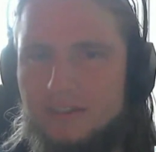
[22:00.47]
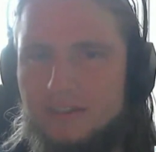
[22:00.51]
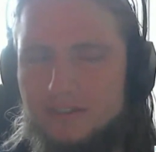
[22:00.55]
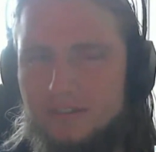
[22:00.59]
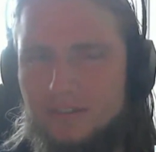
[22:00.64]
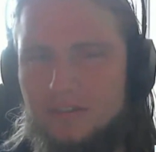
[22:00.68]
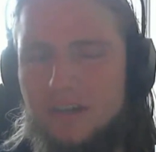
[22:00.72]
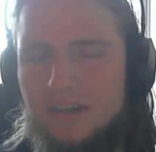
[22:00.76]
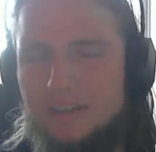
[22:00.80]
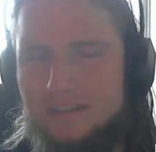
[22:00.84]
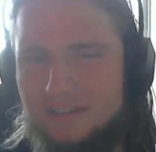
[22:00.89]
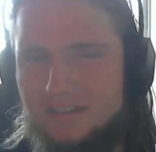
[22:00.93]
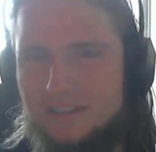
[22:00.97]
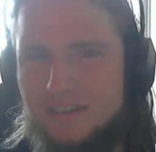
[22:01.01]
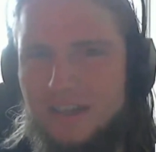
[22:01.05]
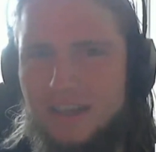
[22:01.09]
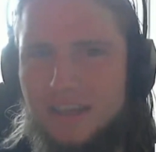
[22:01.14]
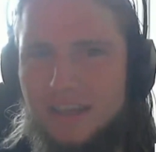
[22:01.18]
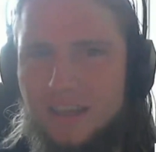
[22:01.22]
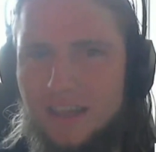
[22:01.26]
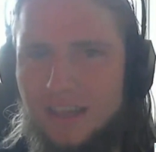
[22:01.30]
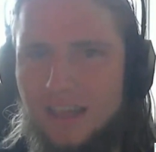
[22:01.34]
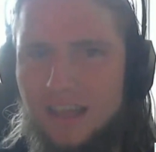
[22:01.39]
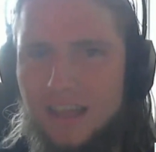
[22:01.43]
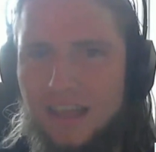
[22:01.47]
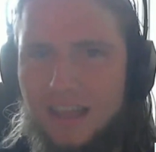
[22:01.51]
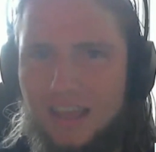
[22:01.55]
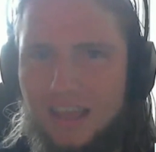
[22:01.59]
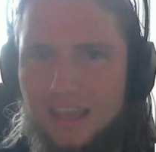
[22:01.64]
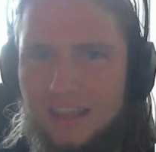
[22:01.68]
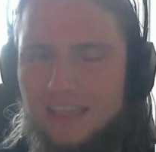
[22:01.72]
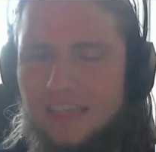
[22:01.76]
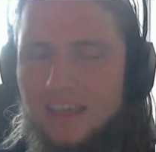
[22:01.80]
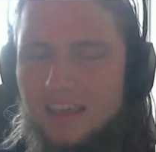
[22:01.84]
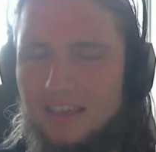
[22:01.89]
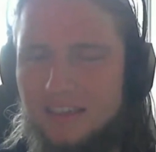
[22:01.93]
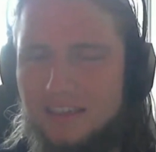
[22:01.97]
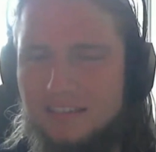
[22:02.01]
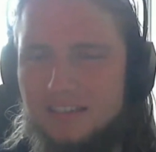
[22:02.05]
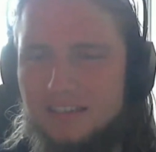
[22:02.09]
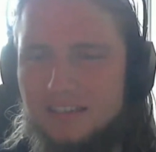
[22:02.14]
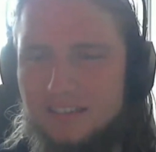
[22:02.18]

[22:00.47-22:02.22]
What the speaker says: So I'd say there is a